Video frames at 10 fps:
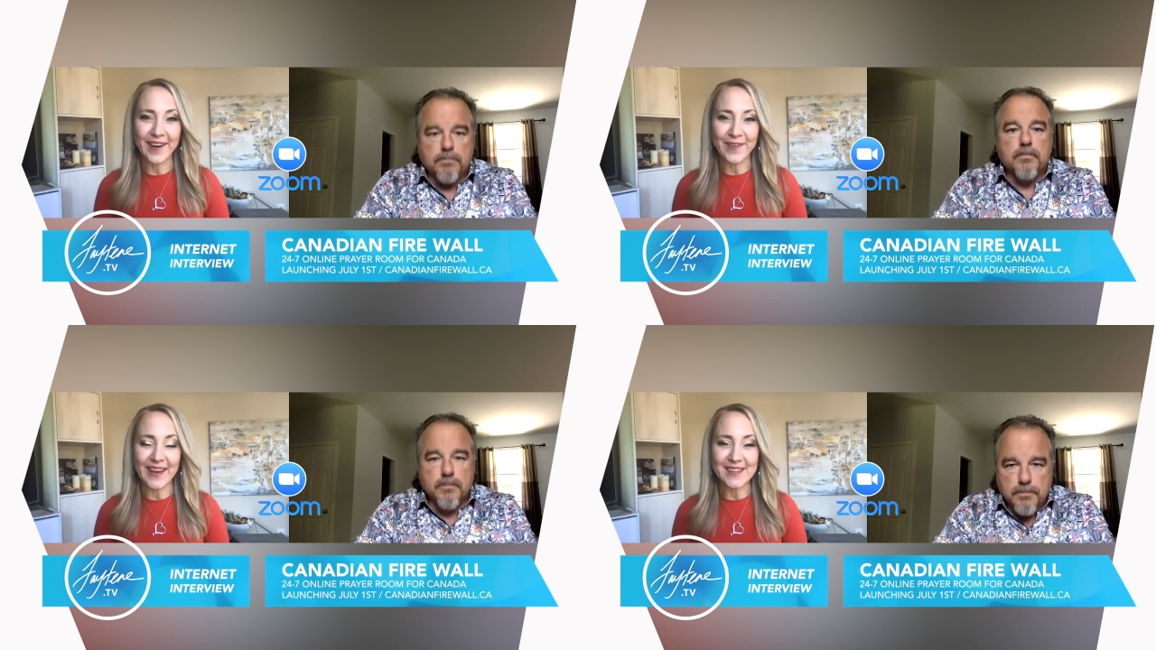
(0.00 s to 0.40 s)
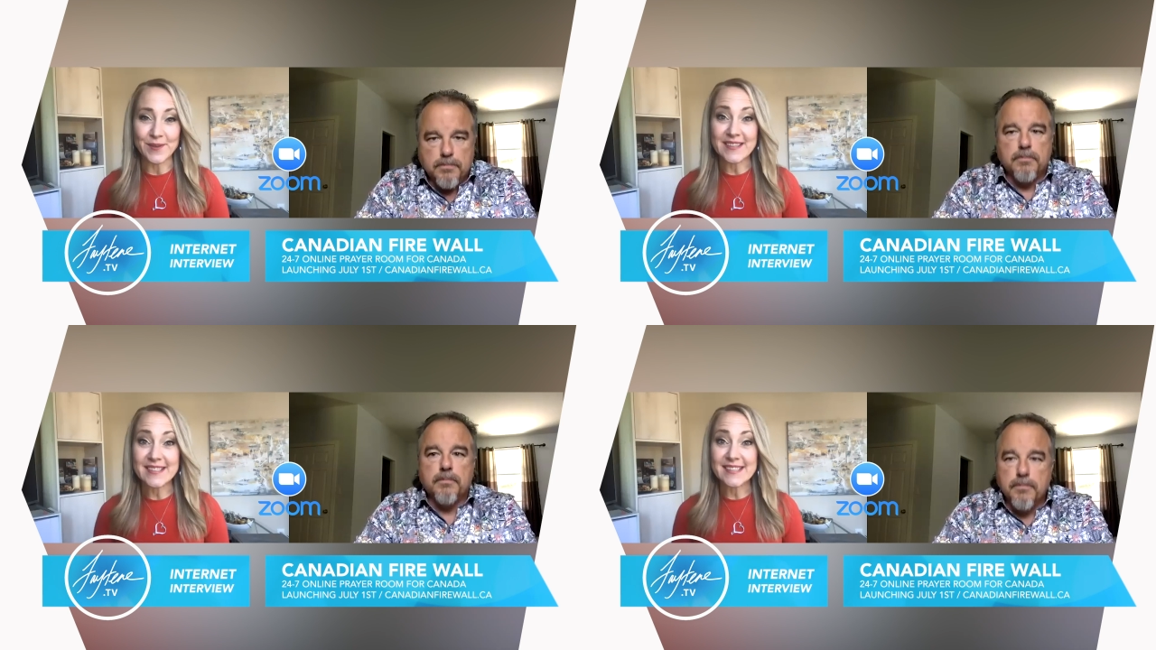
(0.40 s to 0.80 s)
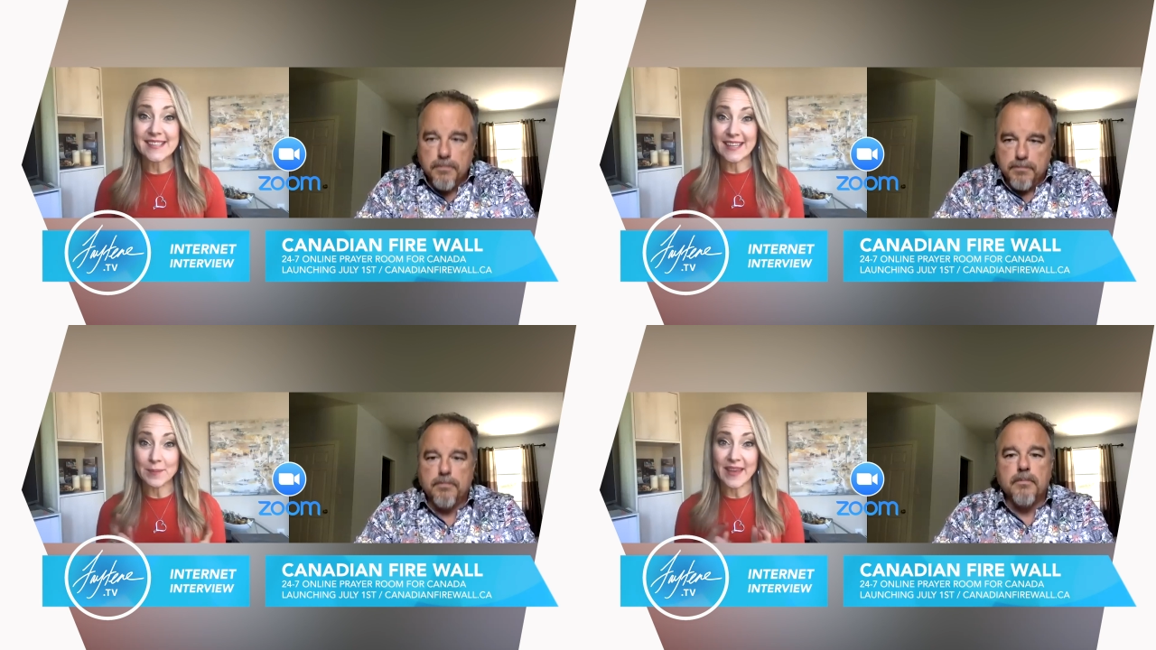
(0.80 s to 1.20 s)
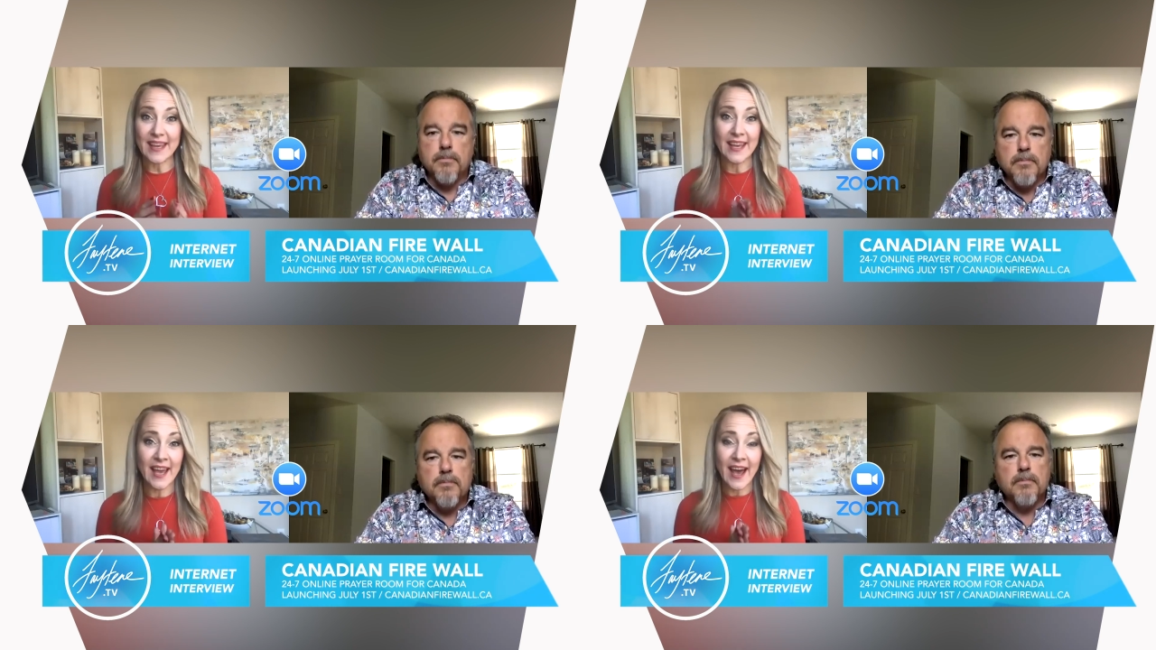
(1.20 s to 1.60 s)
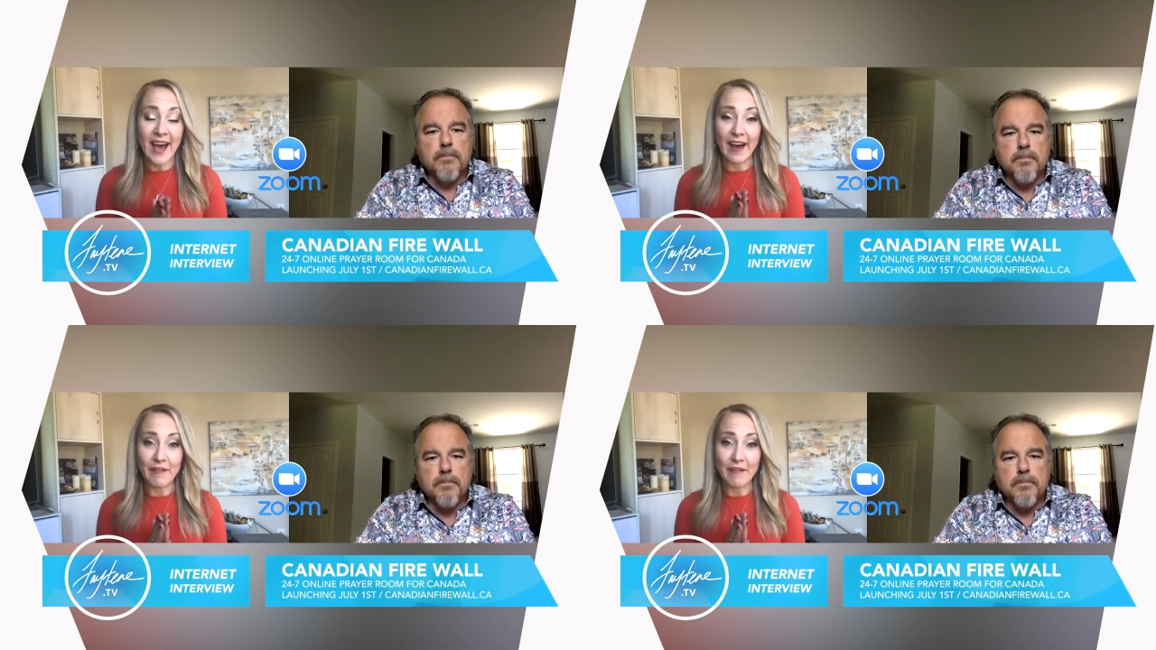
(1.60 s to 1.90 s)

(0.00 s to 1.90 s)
Speaker 1: Okay, so this is going to be uh,